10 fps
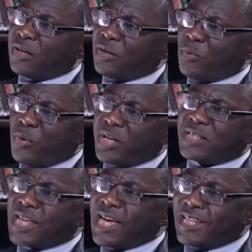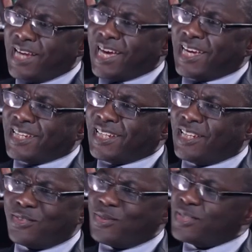whales are dying.
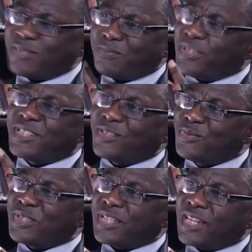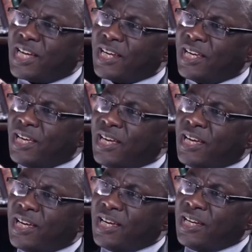It's so simplistic to say that.
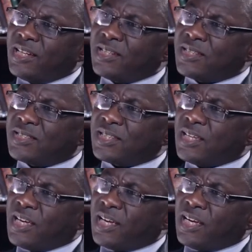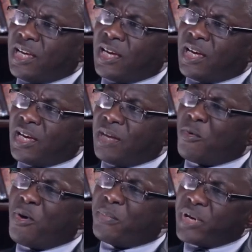It is a
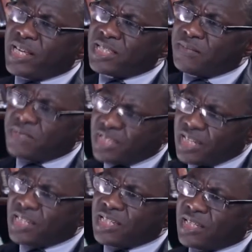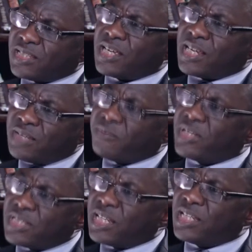comprehensive study, a
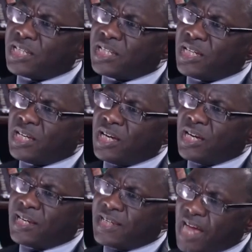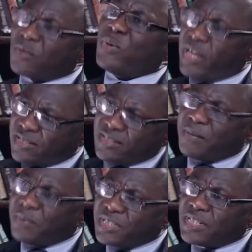scientific study that will
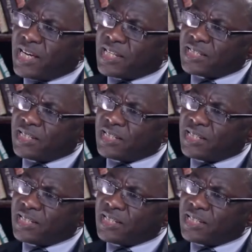establish that.